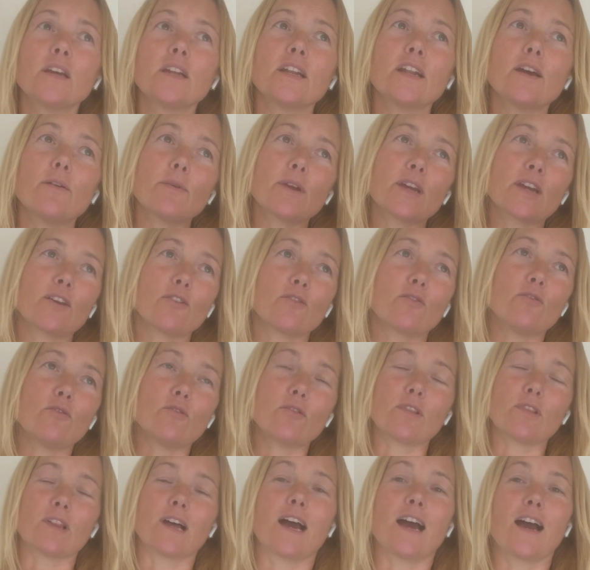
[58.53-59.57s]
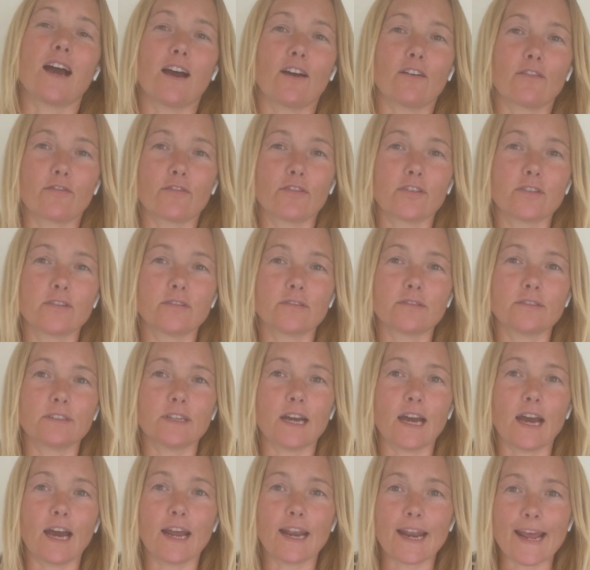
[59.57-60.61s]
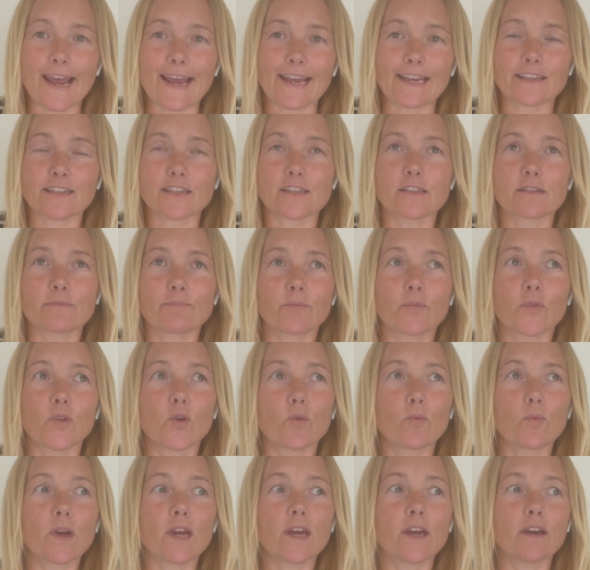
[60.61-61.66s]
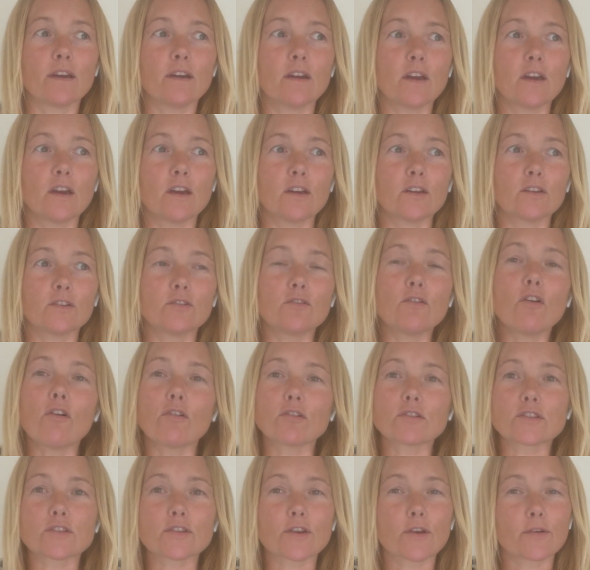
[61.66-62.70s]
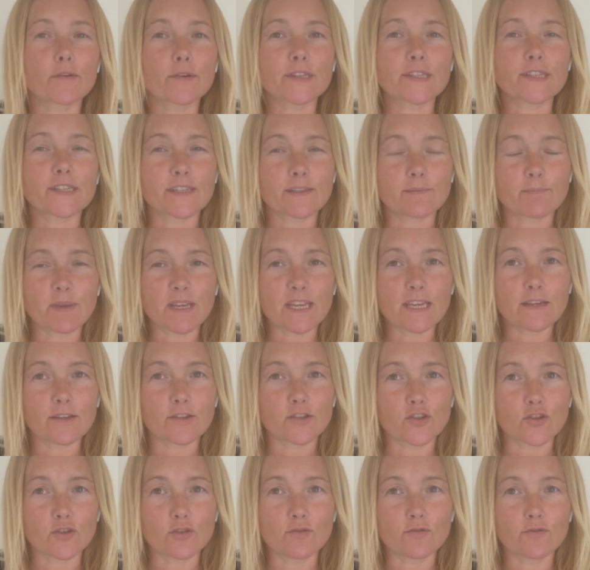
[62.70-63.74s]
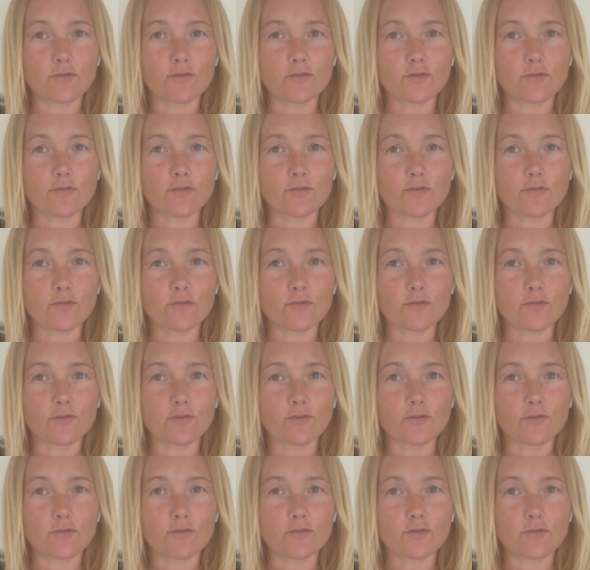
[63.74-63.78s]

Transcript: Now, we can all have an ex that we're not going to speak too